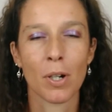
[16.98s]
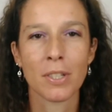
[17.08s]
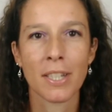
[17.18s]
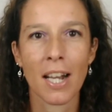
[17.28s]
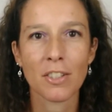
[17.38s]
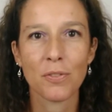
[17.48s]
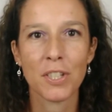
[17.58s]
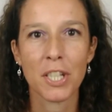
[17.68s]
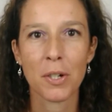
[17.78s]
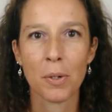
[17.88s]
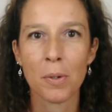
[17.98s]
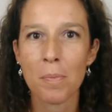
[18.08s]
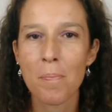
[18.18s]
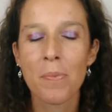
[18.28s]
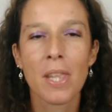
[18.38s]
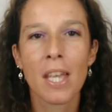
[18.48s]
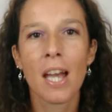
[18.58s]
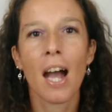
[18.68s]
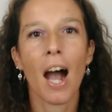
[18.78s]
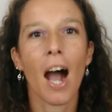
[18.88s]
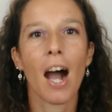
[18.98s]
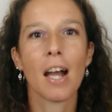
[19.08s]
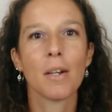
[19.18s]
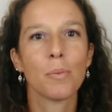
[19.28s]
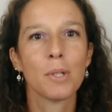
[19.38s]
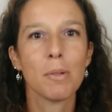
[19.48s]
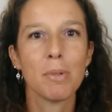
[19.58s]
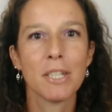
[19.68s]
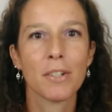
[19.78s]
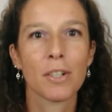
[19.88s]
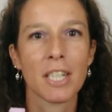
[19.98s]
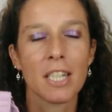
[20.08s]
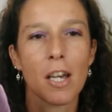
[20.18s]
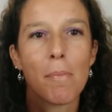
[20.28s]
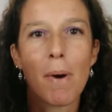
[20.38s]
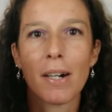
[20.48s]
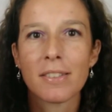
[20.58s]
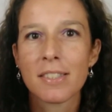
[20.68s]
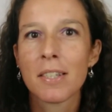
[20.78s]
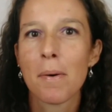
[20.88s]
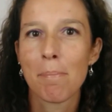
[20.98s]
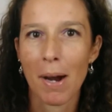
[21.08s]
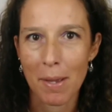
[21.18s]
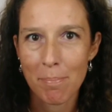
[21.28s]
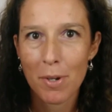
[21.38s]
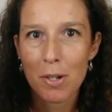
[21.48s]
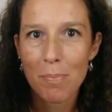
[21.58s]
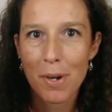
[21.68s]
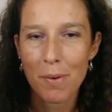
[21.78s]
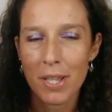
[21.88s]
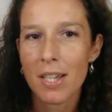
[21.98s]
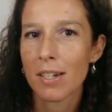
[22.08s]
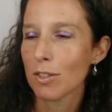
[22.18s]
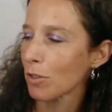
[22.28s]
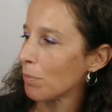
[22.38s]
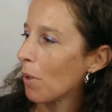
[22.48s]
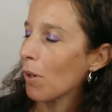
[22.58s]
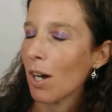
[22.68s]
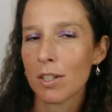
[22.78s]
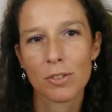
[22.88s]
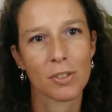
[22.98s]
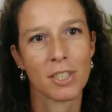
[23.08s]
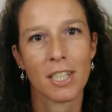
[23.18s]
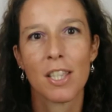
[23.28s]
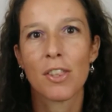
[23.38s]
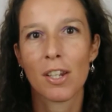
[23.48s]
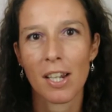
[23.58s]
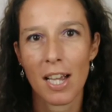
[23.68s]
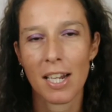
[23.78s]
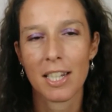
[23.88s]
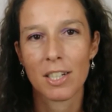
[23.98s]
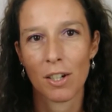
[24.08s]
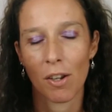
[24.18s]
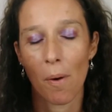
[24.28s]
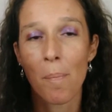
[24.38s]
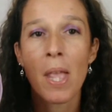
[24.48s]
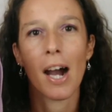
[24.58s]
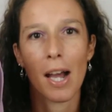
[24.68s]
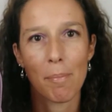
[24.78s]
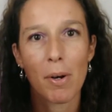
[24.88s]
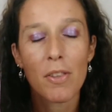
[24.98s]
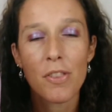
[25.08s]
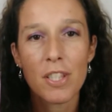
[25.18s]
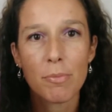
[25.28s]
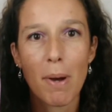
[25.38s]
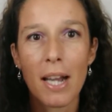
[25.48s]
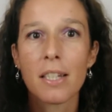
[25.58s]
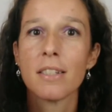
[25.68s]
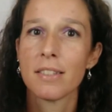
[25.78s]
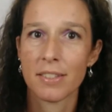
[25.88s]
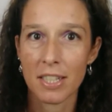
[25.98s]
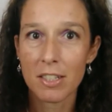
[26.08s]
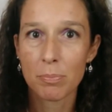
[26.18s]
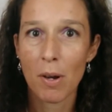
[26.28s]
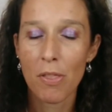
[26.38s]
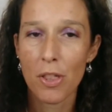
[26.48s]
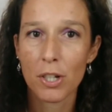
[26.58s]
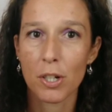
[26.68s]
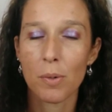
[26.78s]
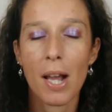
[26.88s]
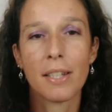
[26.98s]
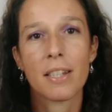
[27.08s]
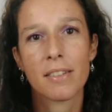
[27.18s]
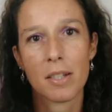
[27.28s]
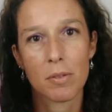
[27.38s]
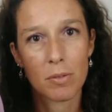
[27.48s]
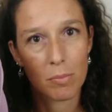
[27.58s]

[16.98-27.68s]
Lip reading: a nice video. I will be talking about my Mulberry small Antony in the lilac color. I bought this bag 6 months ago, and as I